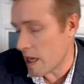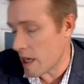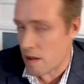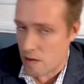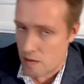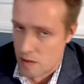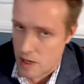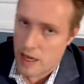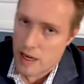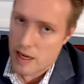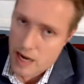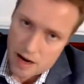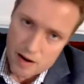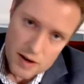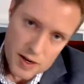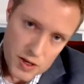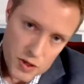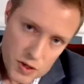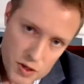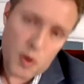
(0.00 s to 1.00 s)
and, and,
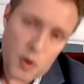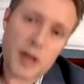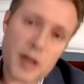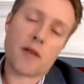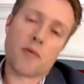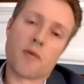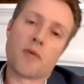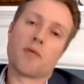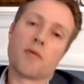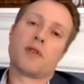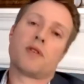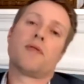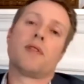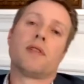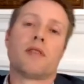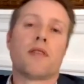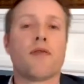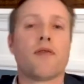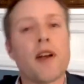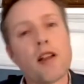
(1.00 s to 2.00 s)
Heritage working with
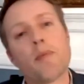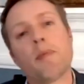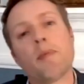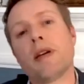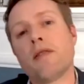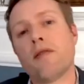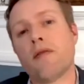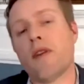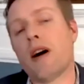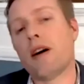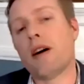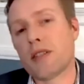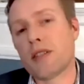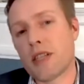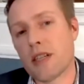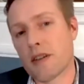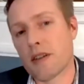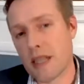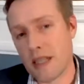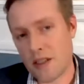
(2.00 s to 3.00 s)
Ridgefield, developing
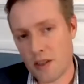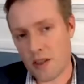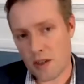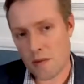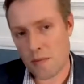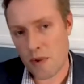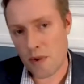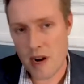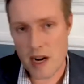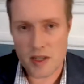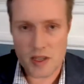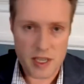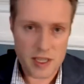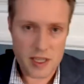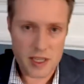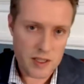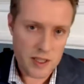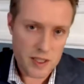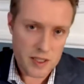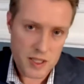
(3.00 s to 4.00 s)
volunteer and intern
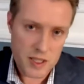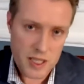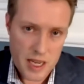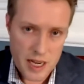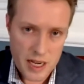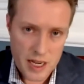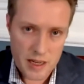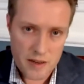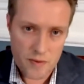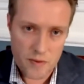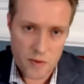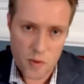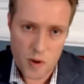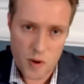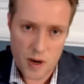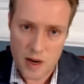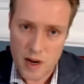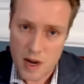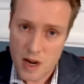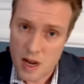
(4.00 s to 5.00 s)
projects, let's say,
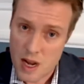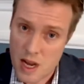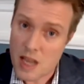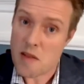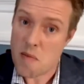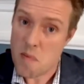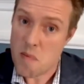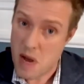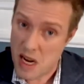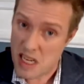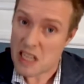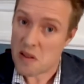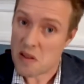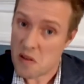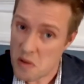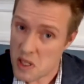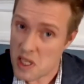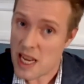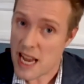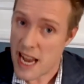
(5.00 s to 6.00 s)
for the many
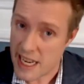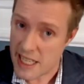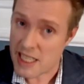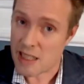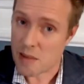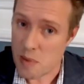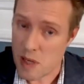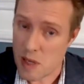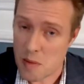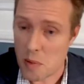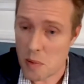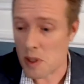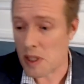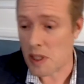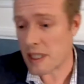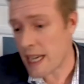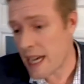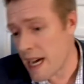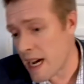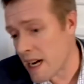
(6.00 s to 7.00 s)
enthusiastic people
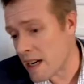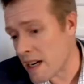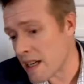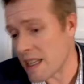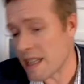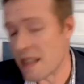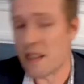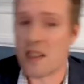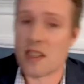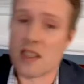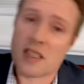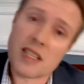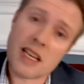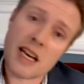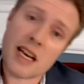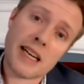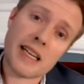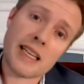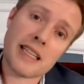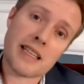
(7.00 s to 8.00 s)
in town and in the
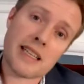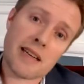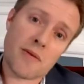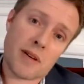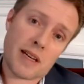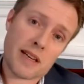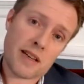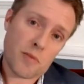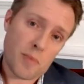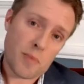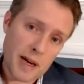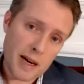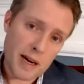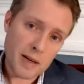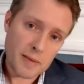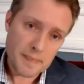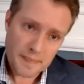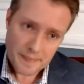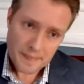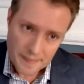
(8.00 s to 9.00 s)
society that want to help
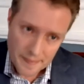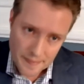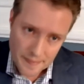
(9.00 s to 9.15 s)
out.